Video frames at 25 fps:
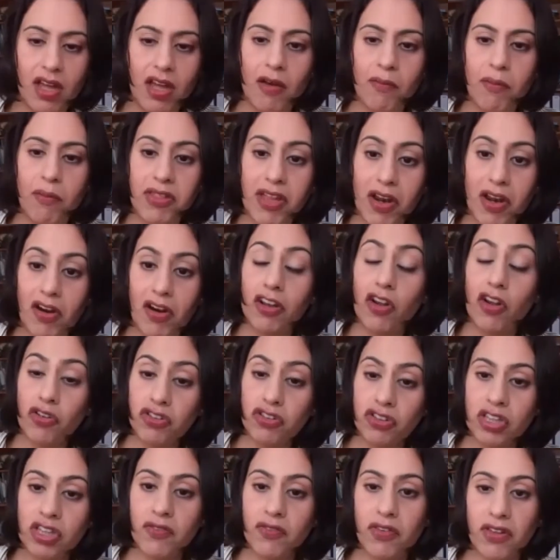But there are
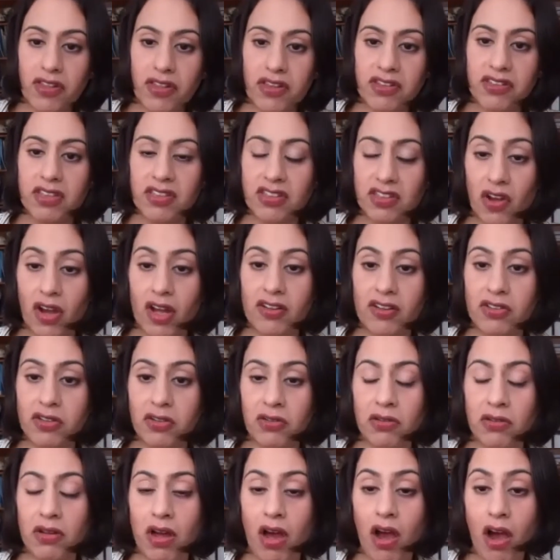lots of other
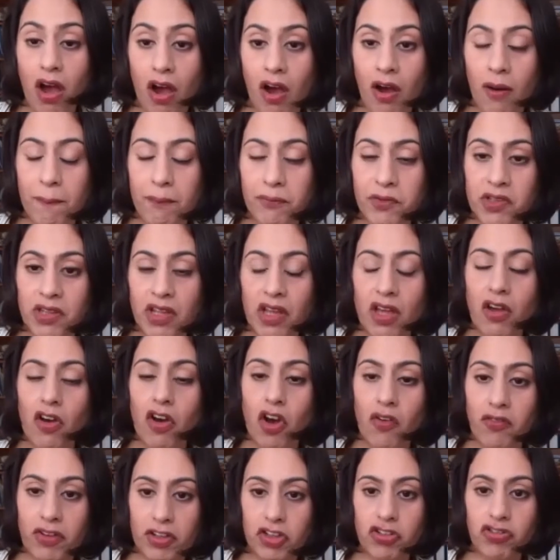societal harms
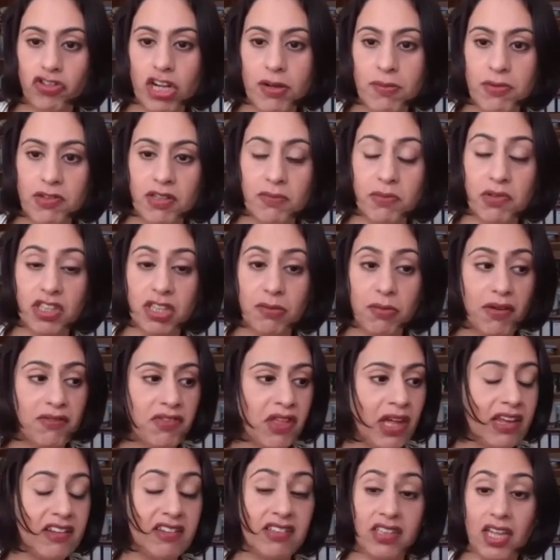of extremism. Some of
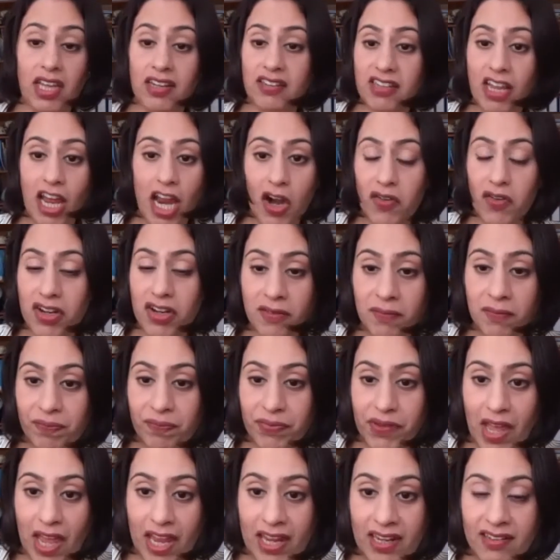that is sectarian
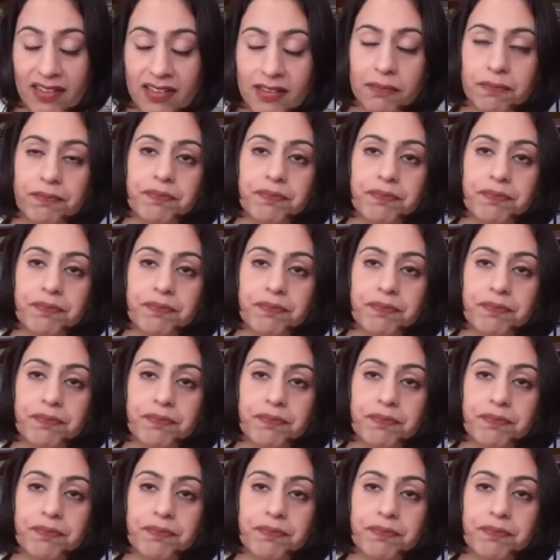hate.